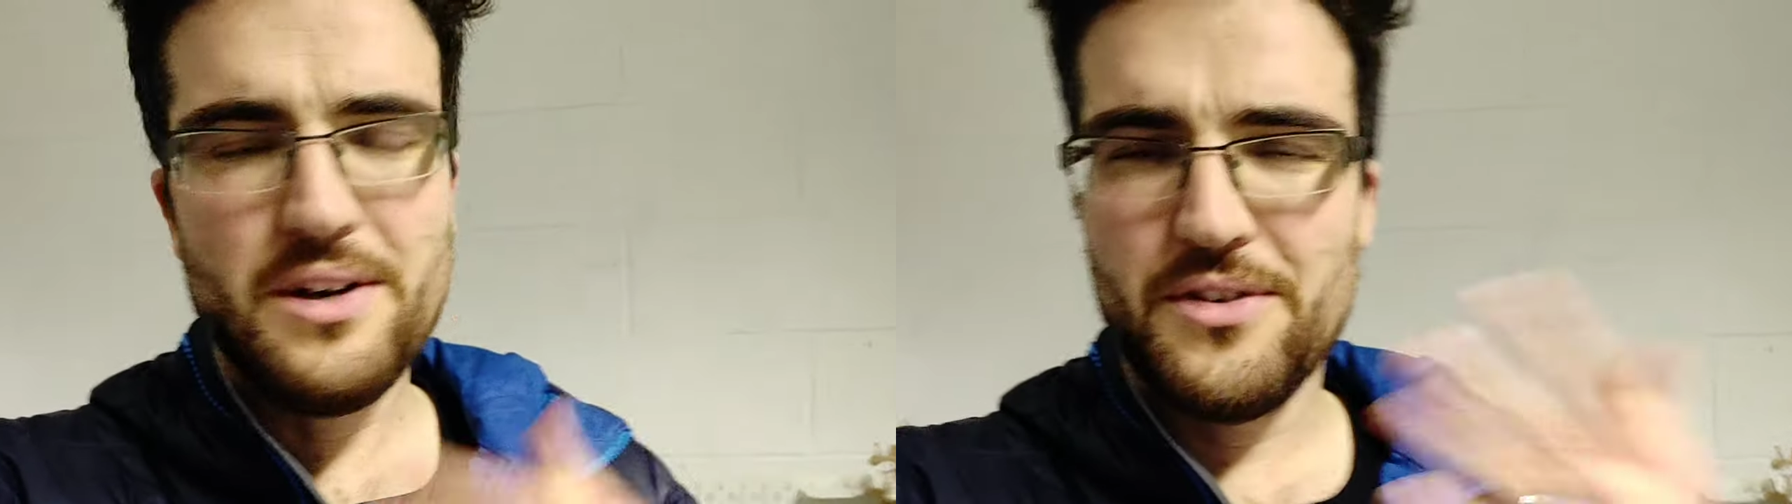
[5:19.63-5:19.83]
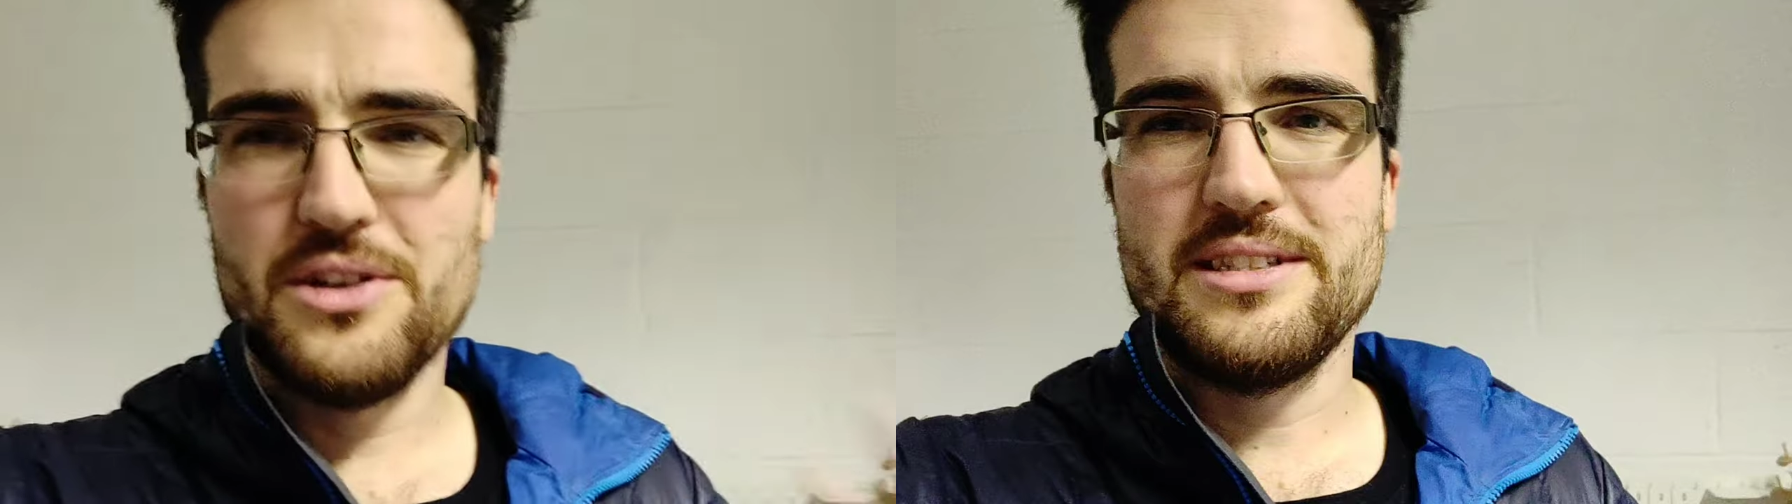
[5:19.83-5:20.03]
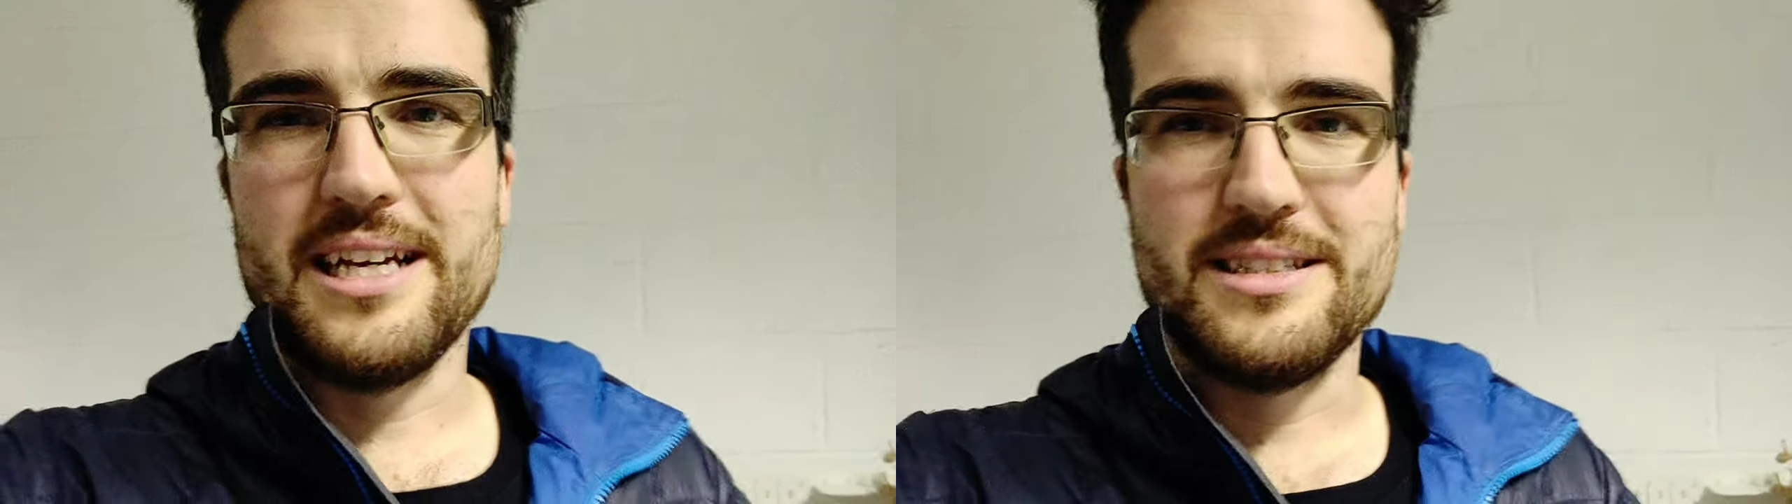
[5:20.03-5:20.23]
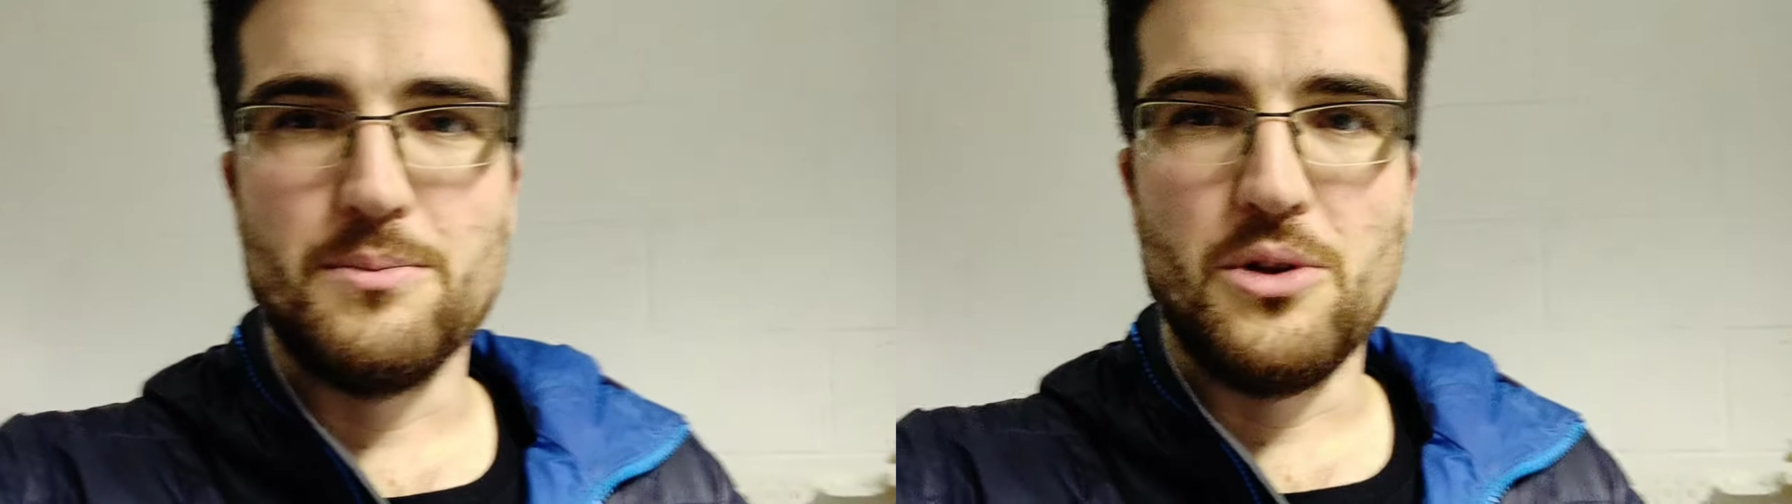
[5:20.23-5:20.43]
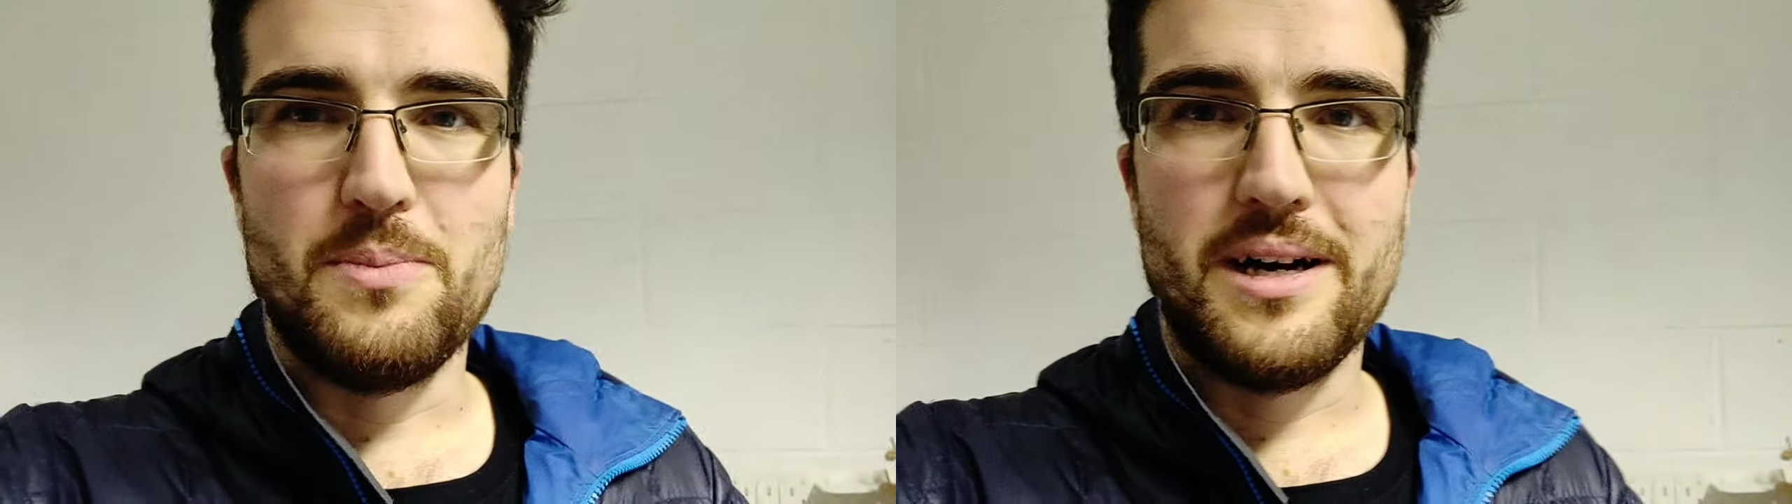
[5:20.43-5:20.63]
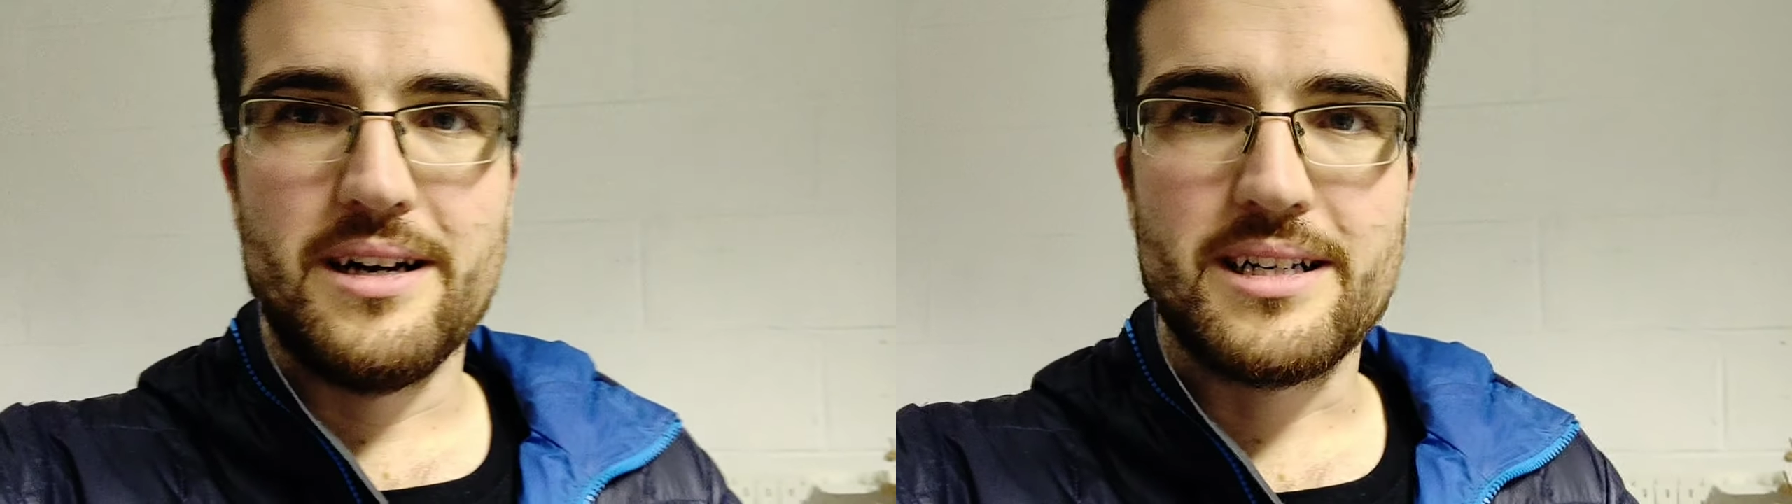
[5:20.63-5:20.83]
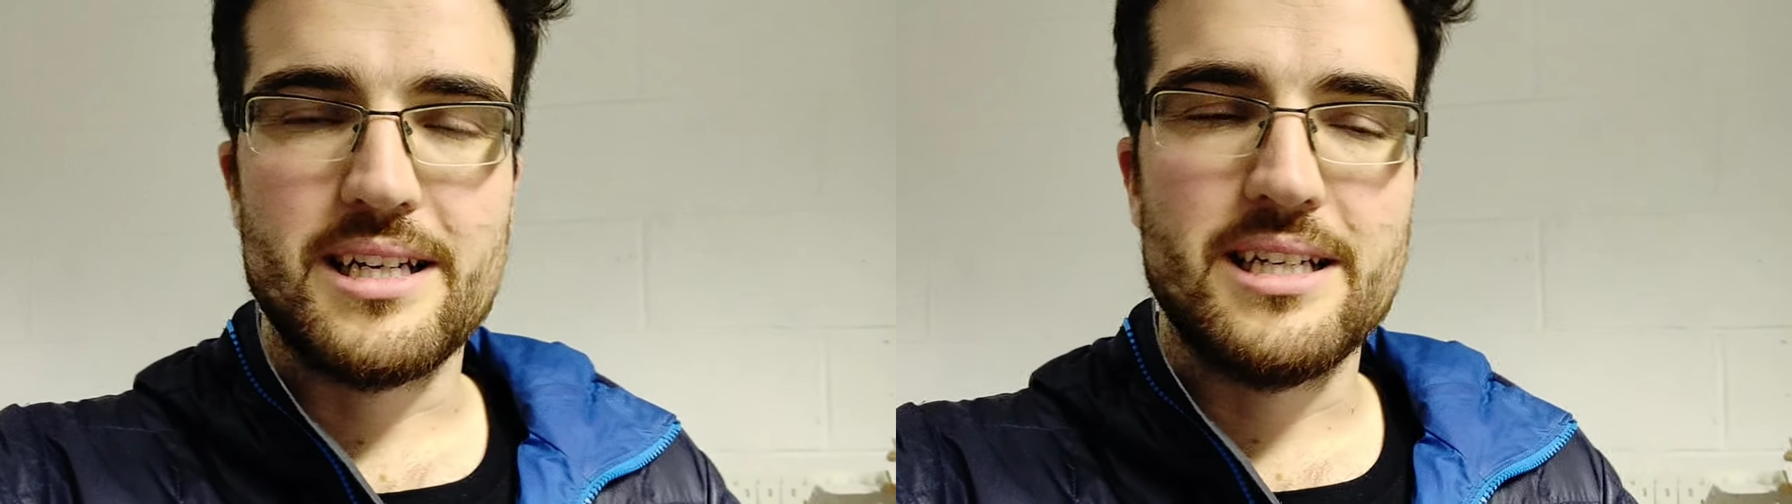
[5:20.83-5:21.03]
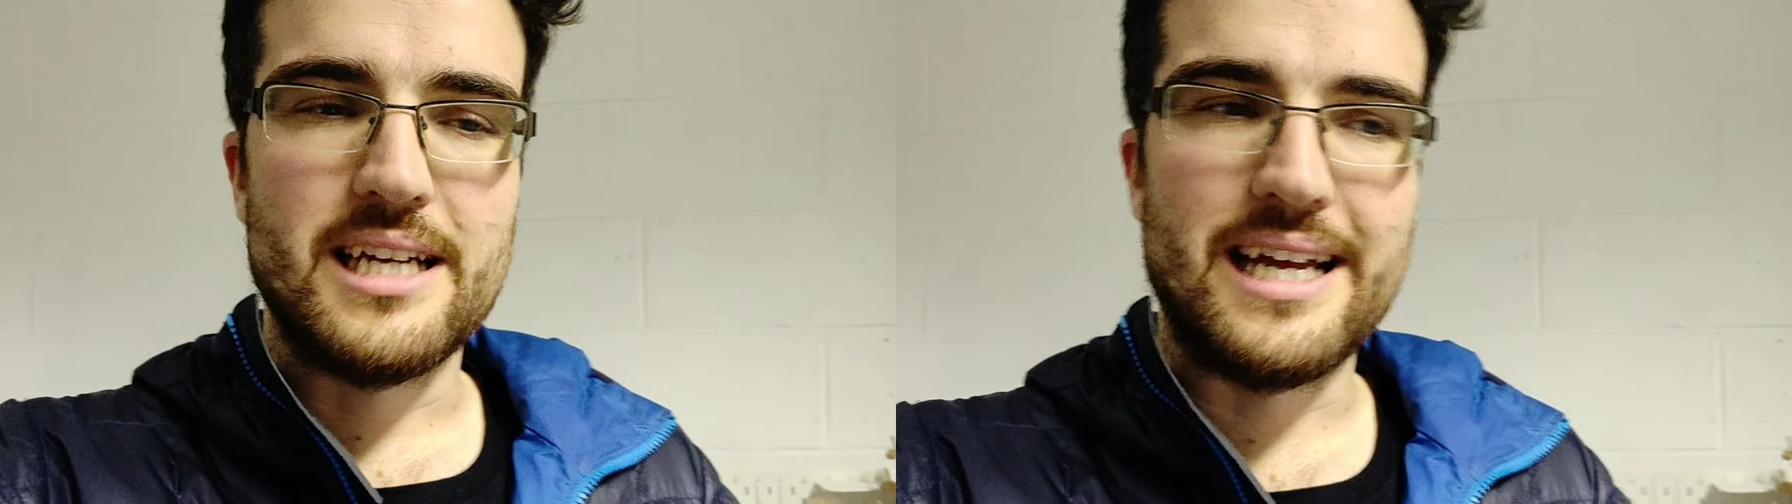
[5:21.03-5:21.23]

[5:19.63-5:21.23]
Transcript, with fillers: but if you use that as a ballpark,